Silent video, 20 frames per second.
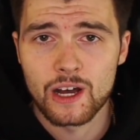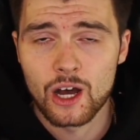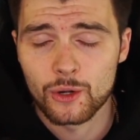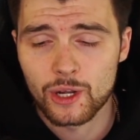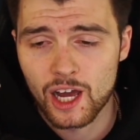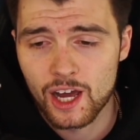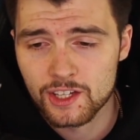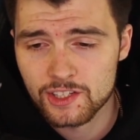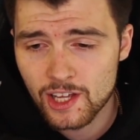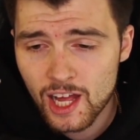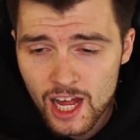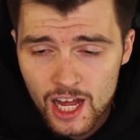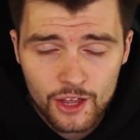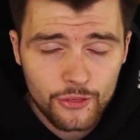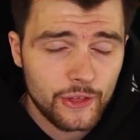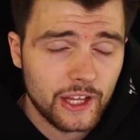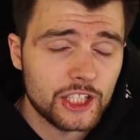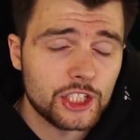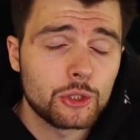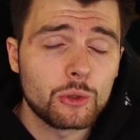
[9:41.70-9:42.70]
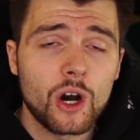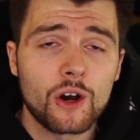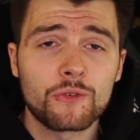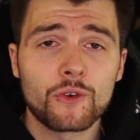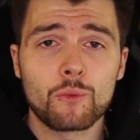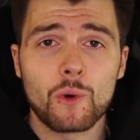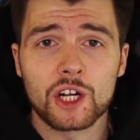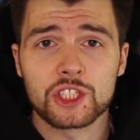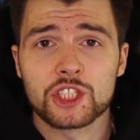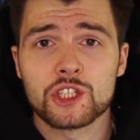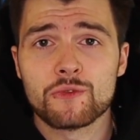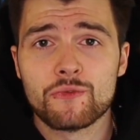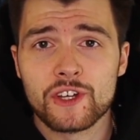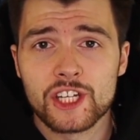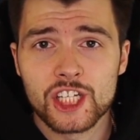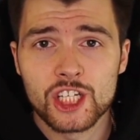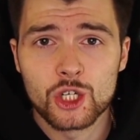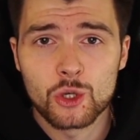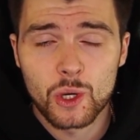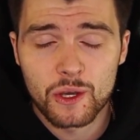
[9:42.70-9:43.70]
out, guys. Thank you all for watching the
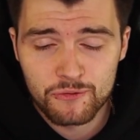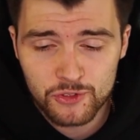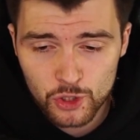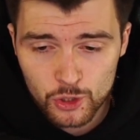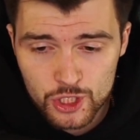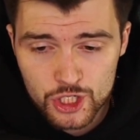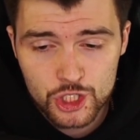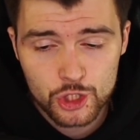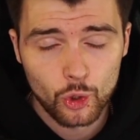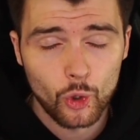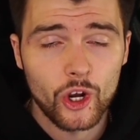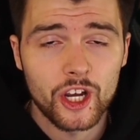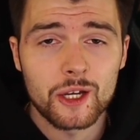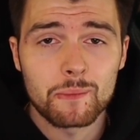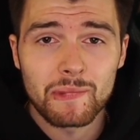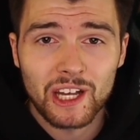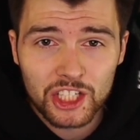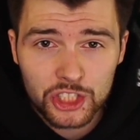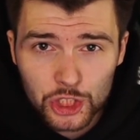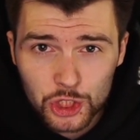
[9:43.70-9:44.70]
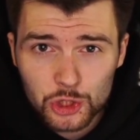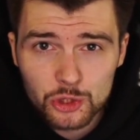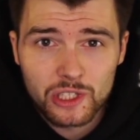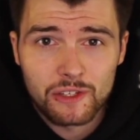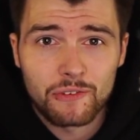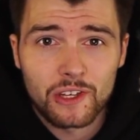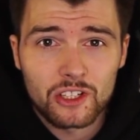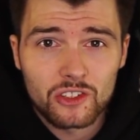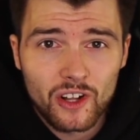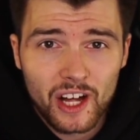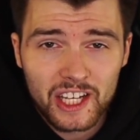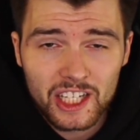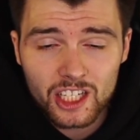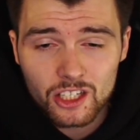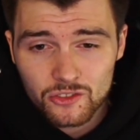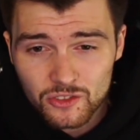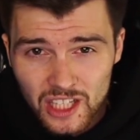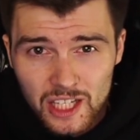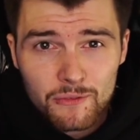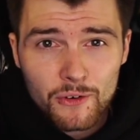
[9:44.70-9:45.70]
video. If you enjoyed, make sure you leave a like,
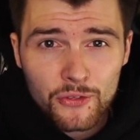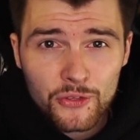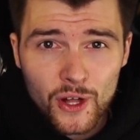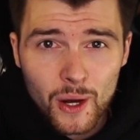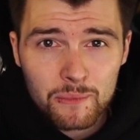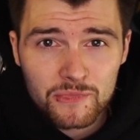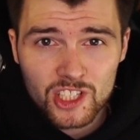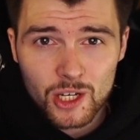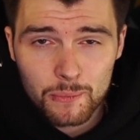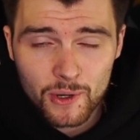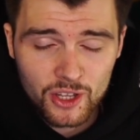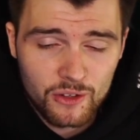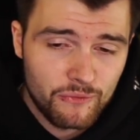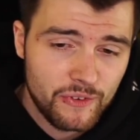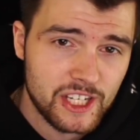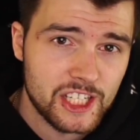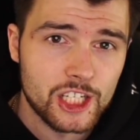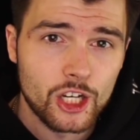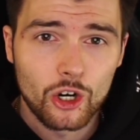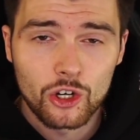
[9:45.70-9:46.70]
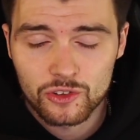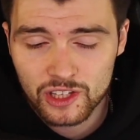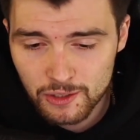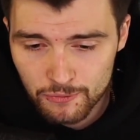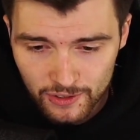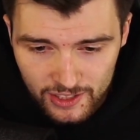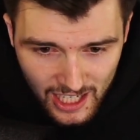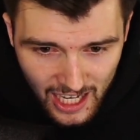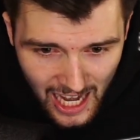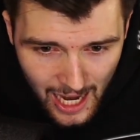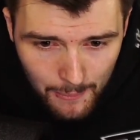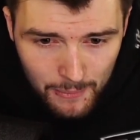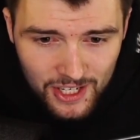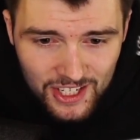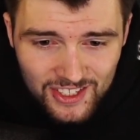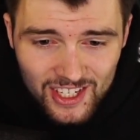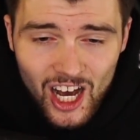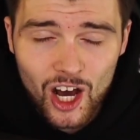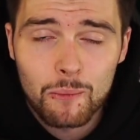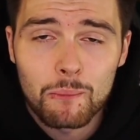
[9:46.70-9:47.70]
leave a thumbs up on the video, leave a
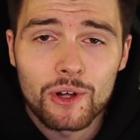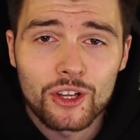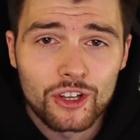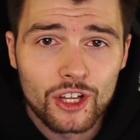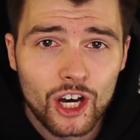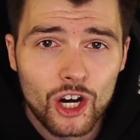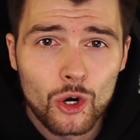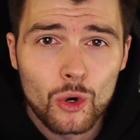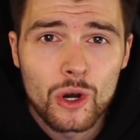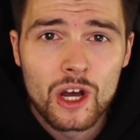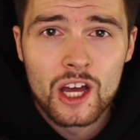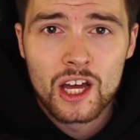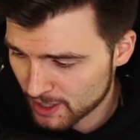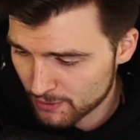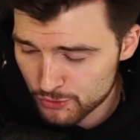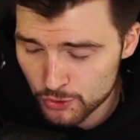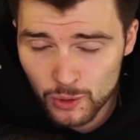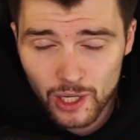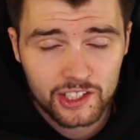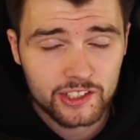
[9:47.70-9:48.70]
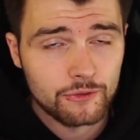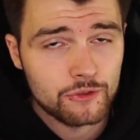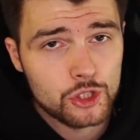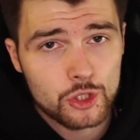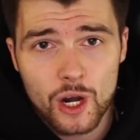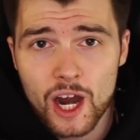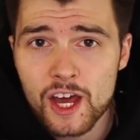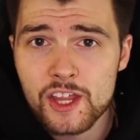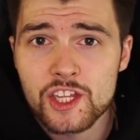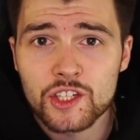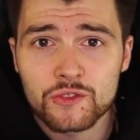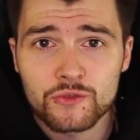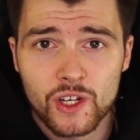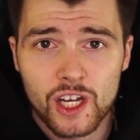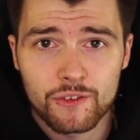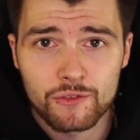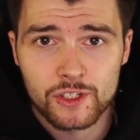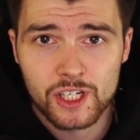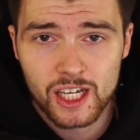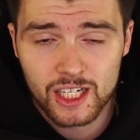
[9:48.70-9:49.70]
comment down below if you guys have tried this
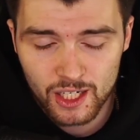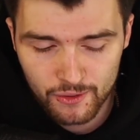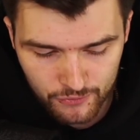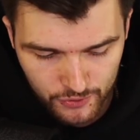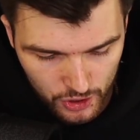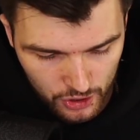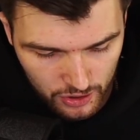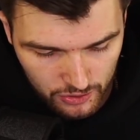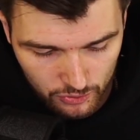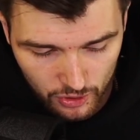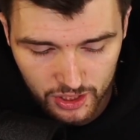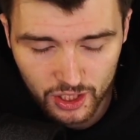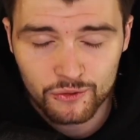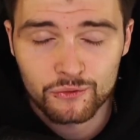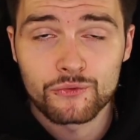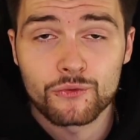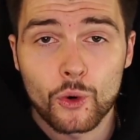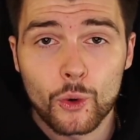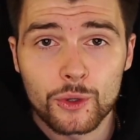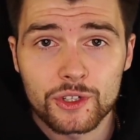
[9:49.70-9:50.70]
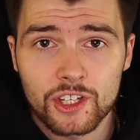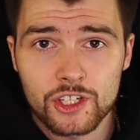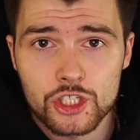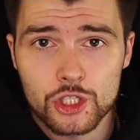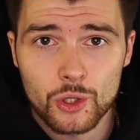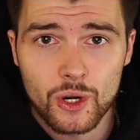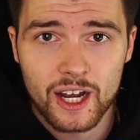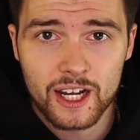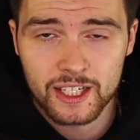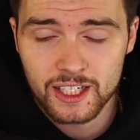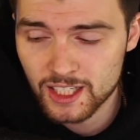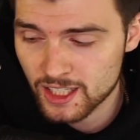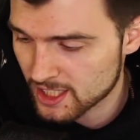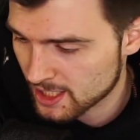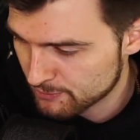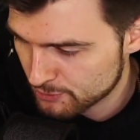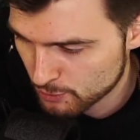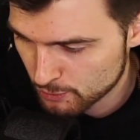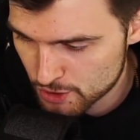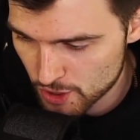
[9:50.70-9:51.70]
flavor yet, if you're looking forward to trying it,
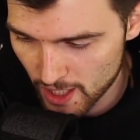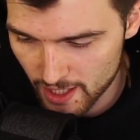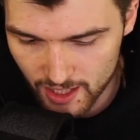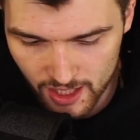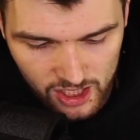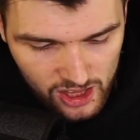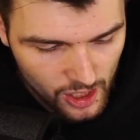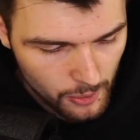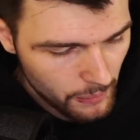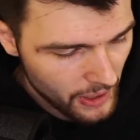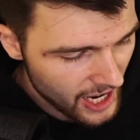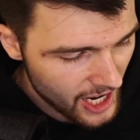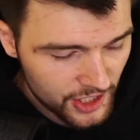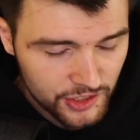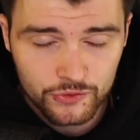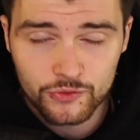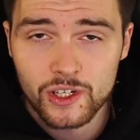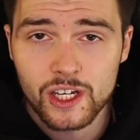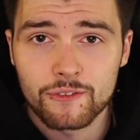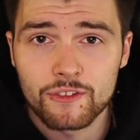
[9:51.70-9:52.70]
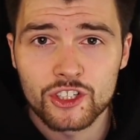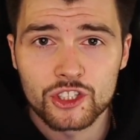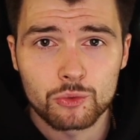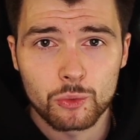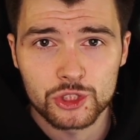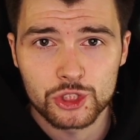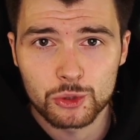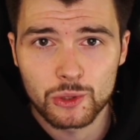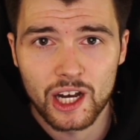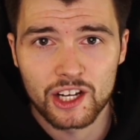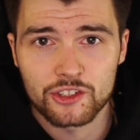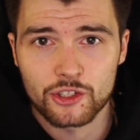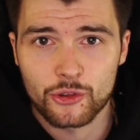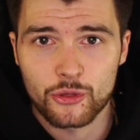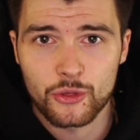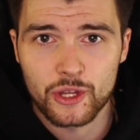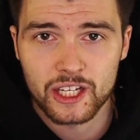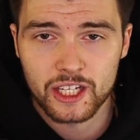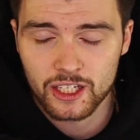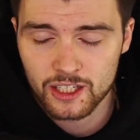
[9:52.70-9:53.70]
if you've tried any of the past flavors, what you guys are
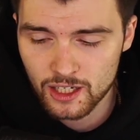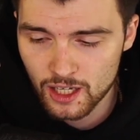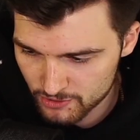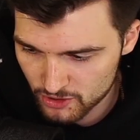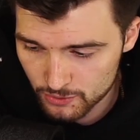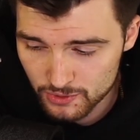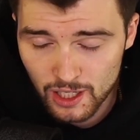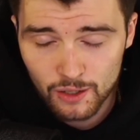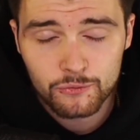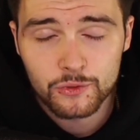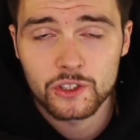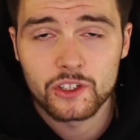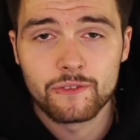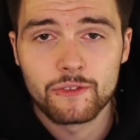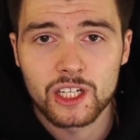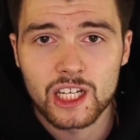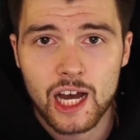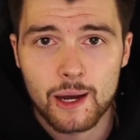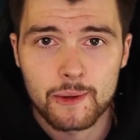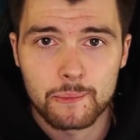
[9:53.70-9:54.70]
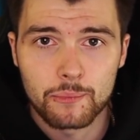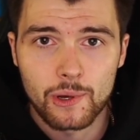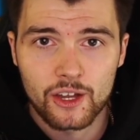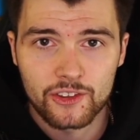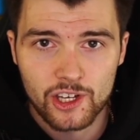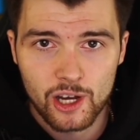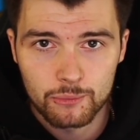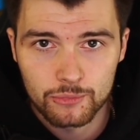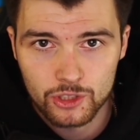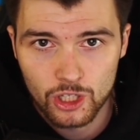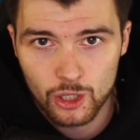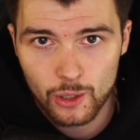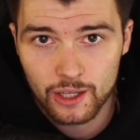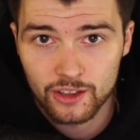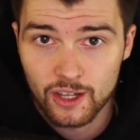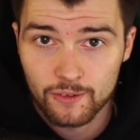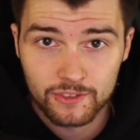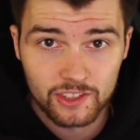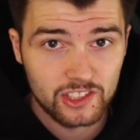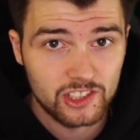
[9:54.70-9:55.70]
thinking. So definitely leave a comment down below. I'd
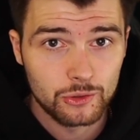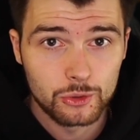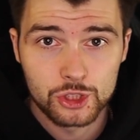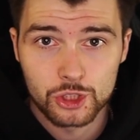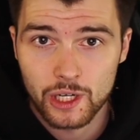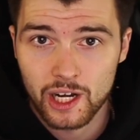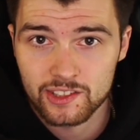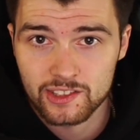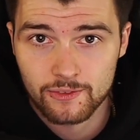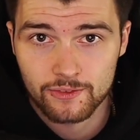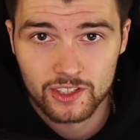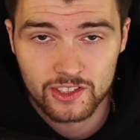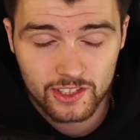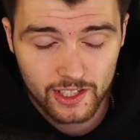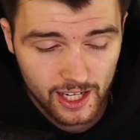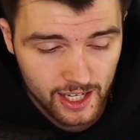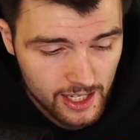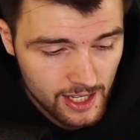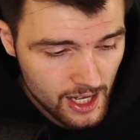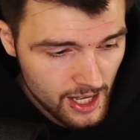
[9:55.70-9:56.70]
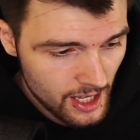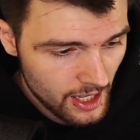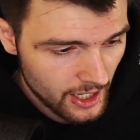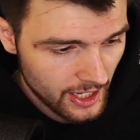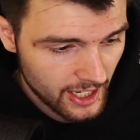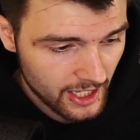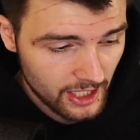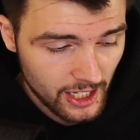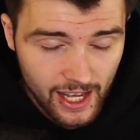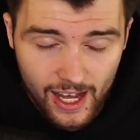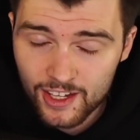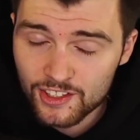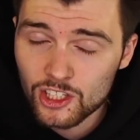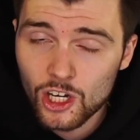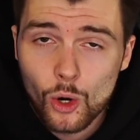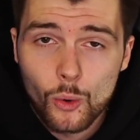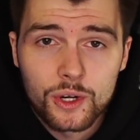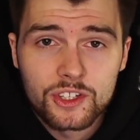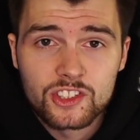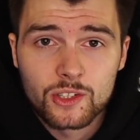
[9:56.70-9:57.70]
love to see what you guys have to say. And as
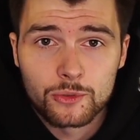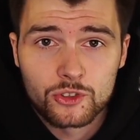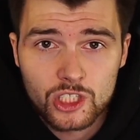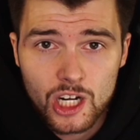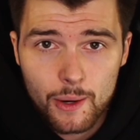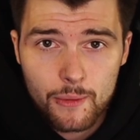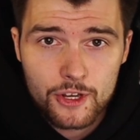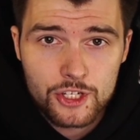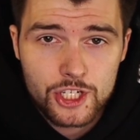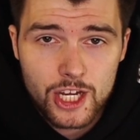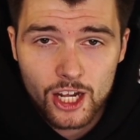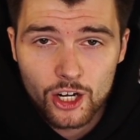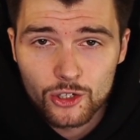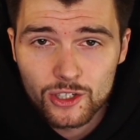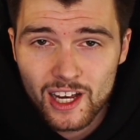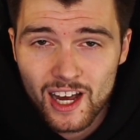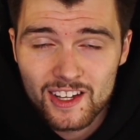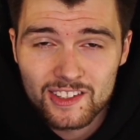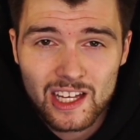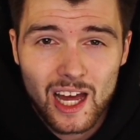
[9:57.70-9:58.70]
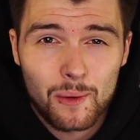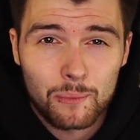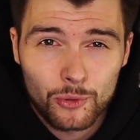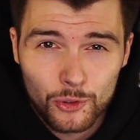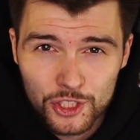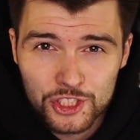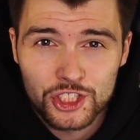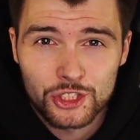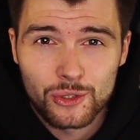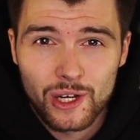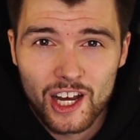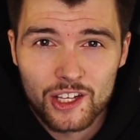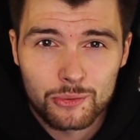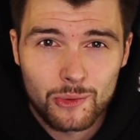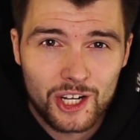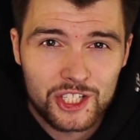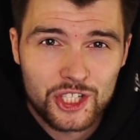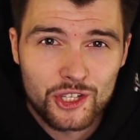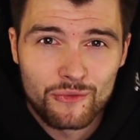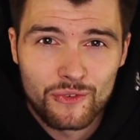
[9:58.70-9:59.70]
always, subscribe to the channel, guys. I appreciate you guys
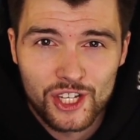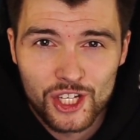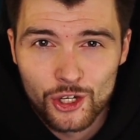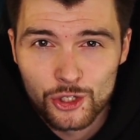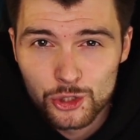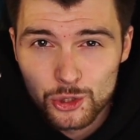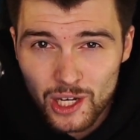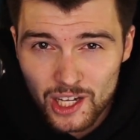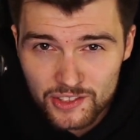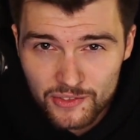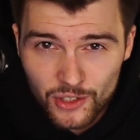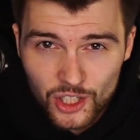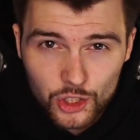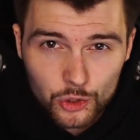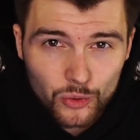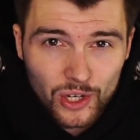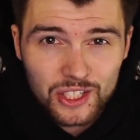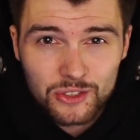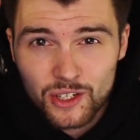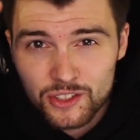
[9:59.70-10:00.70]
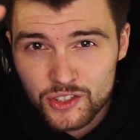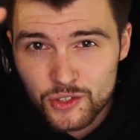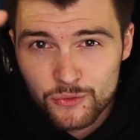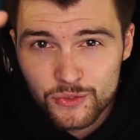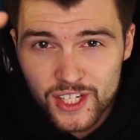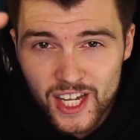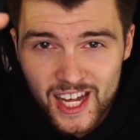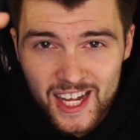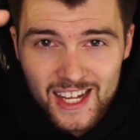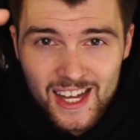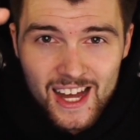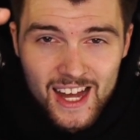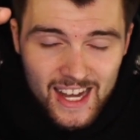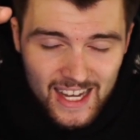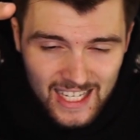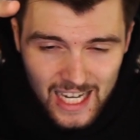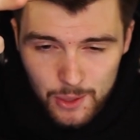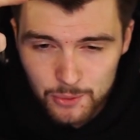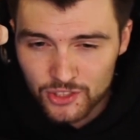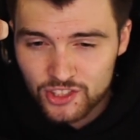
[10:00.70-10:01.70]
watching the video. You guys have a great rest of your day,
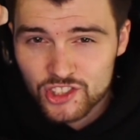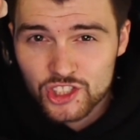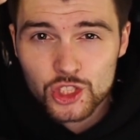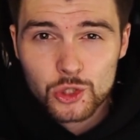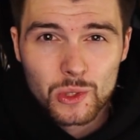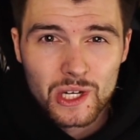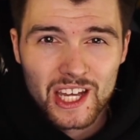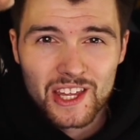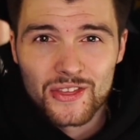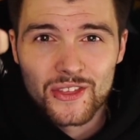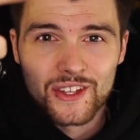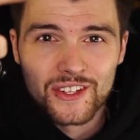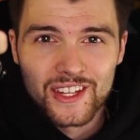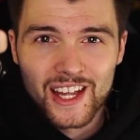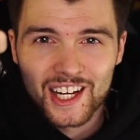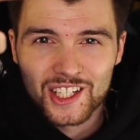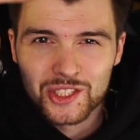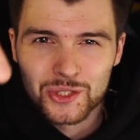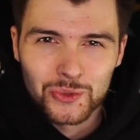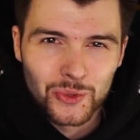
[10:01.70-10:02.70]
and I will see you in the next